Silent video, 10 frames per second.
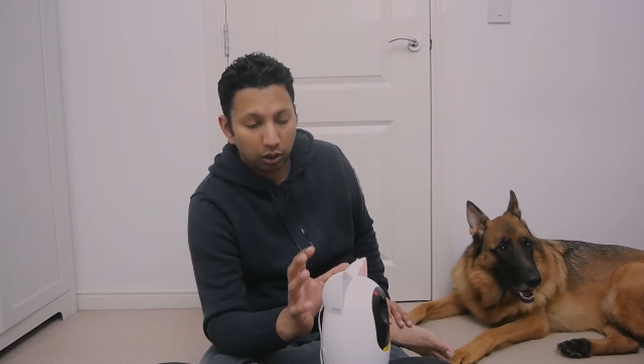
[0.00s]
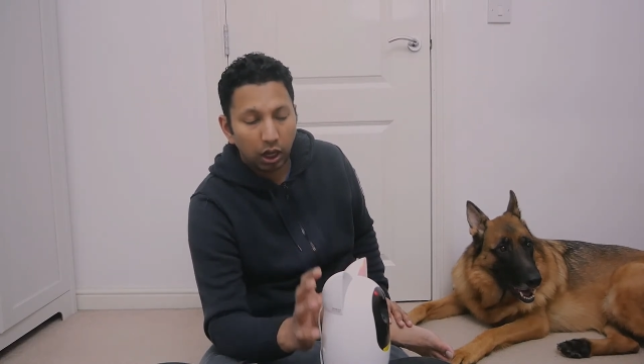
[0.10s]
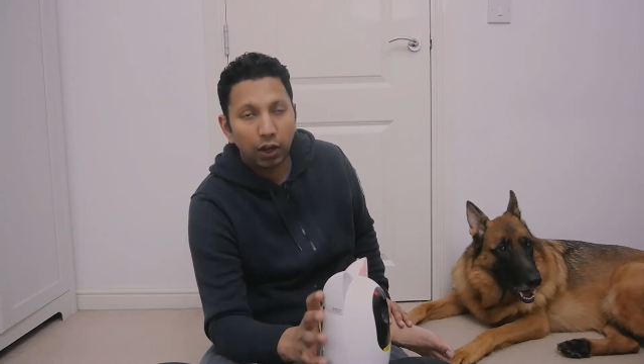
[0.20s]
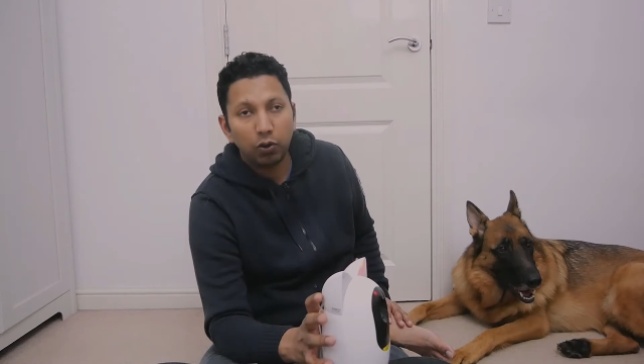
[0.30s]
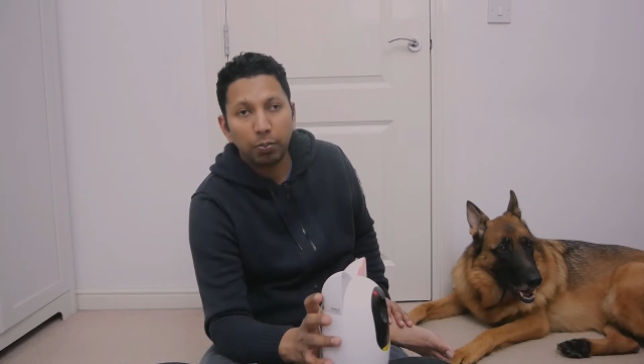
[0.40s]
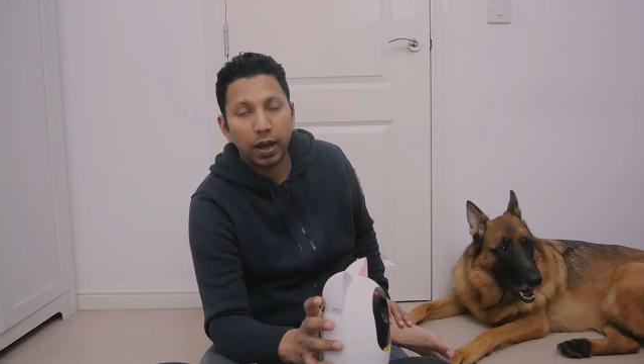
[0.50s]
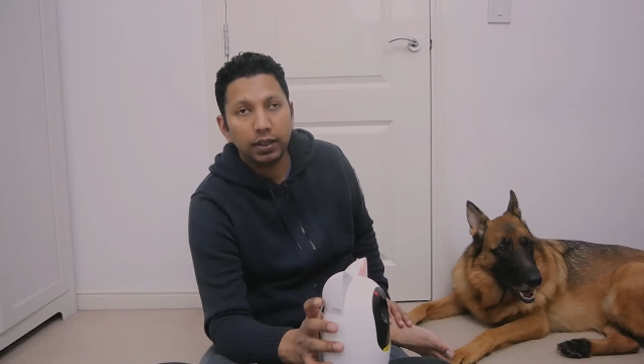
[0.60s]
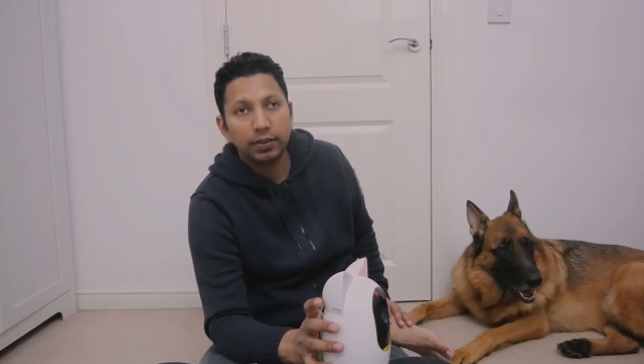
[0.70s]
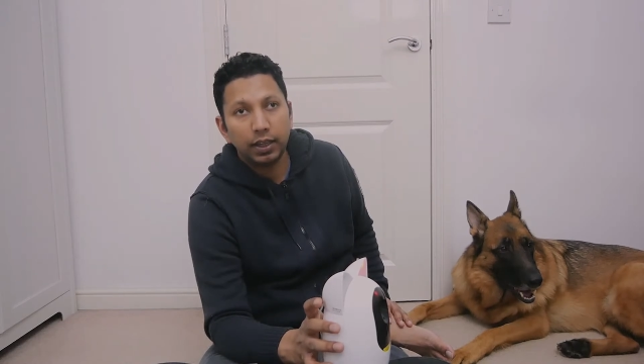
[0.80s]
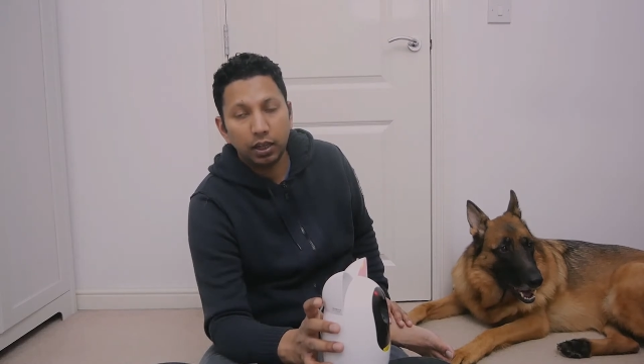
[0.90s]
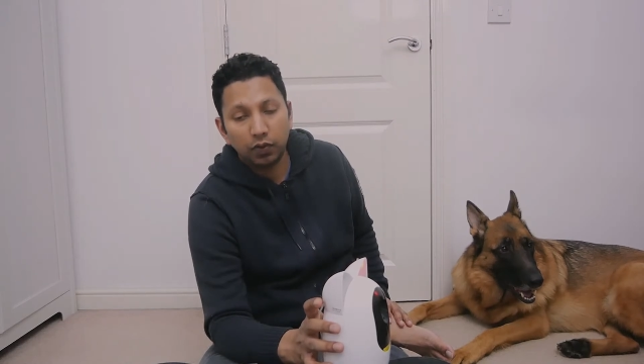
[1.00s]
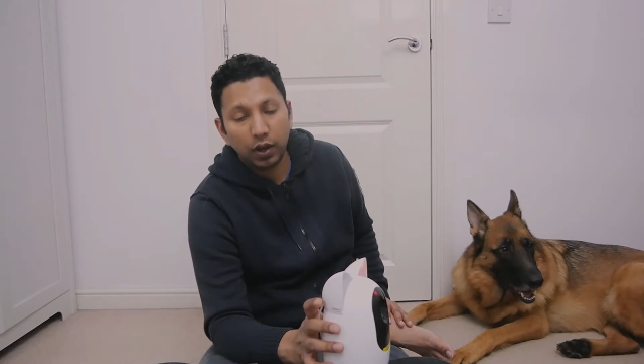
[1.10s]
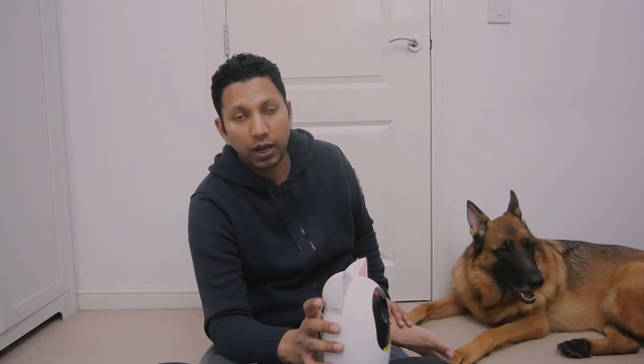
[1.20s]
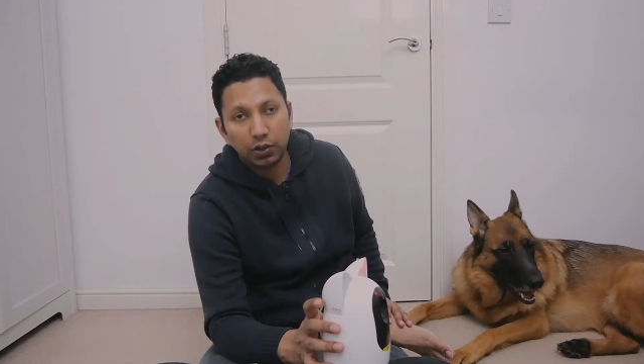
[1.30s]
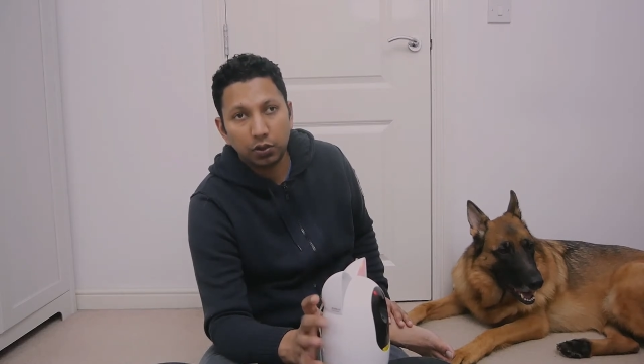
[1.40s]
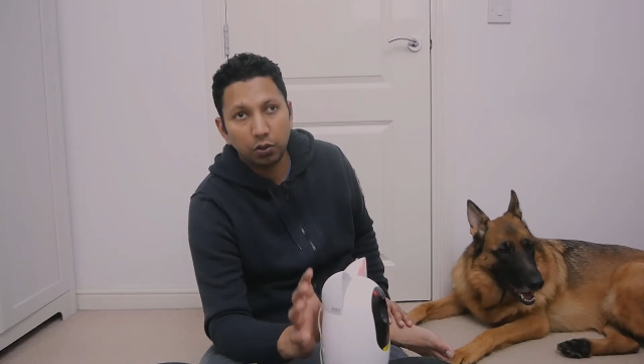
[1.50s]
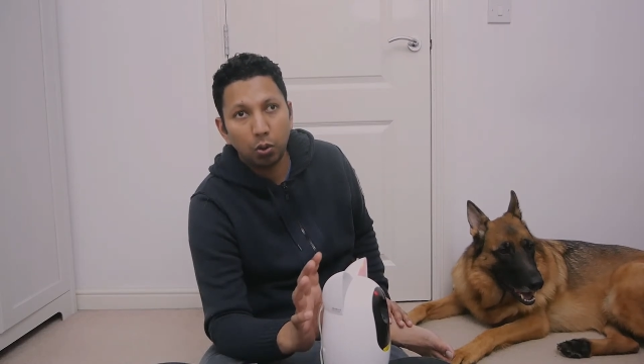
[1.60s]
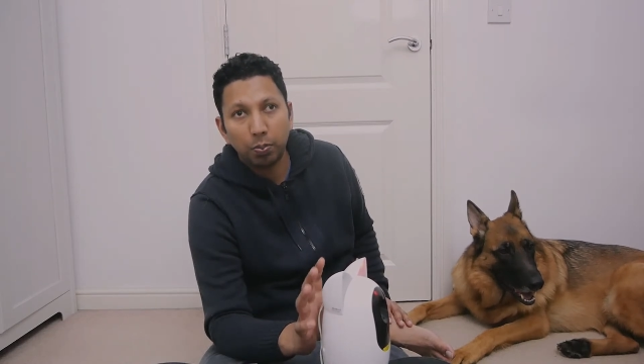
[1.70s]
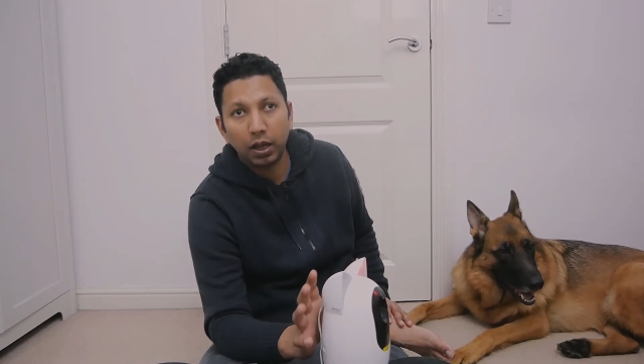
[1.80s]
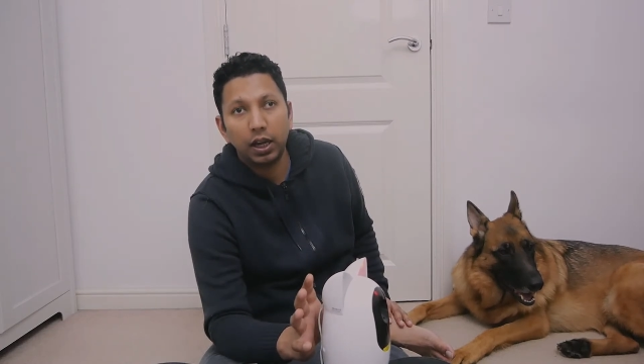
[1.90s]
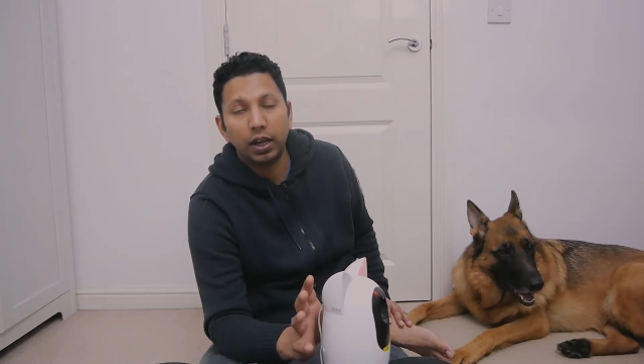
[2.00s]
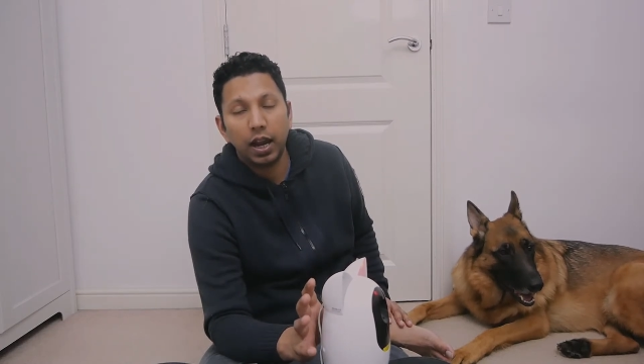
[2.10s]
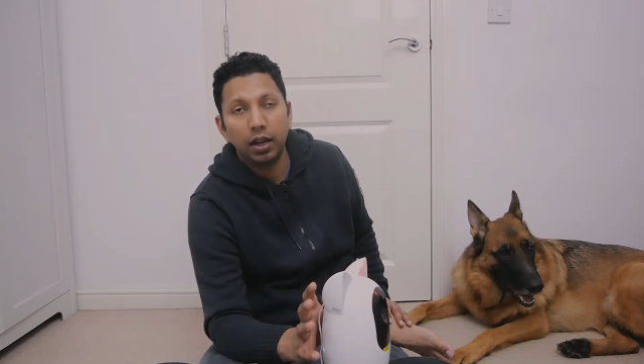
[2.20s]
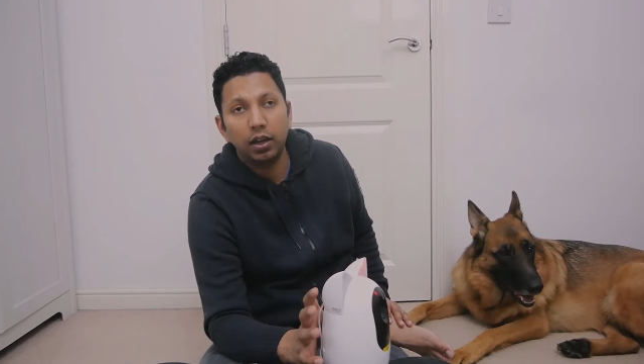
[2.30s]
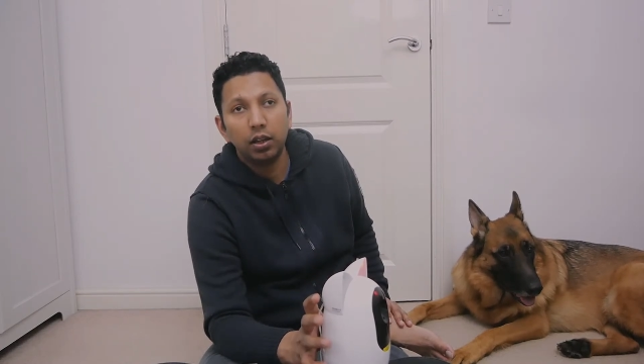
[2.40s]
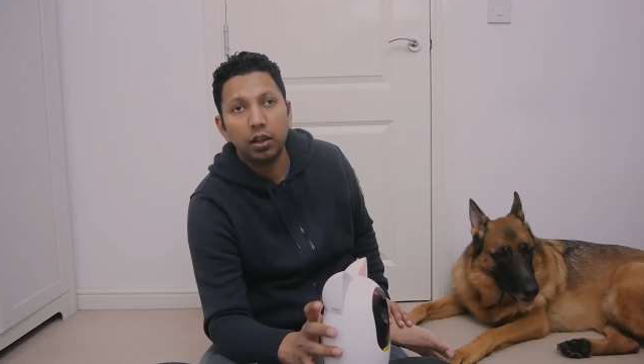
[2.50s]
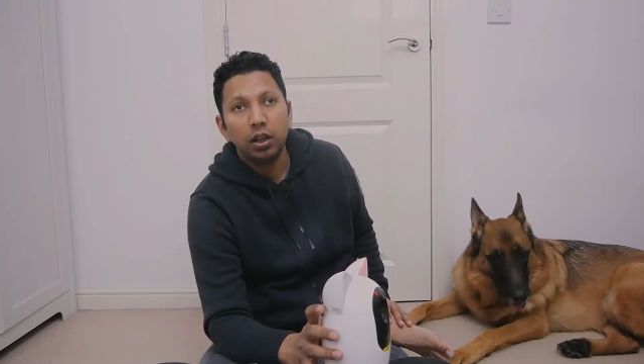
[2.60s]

I would buy this in a flash, no pun intended.